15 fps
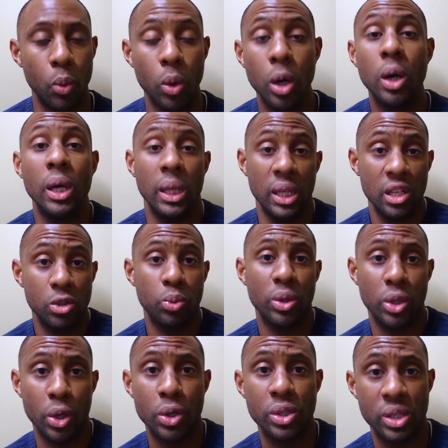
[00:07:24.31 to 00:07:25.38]
Well, at least
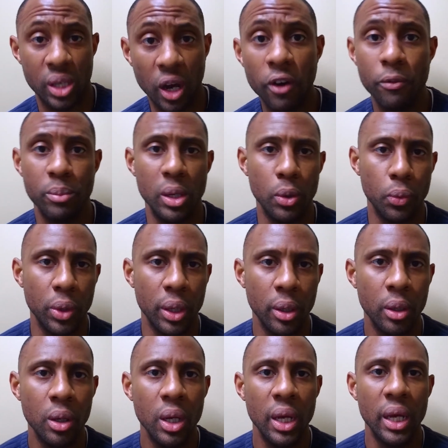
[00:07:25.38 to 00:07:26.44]
with yourself, be real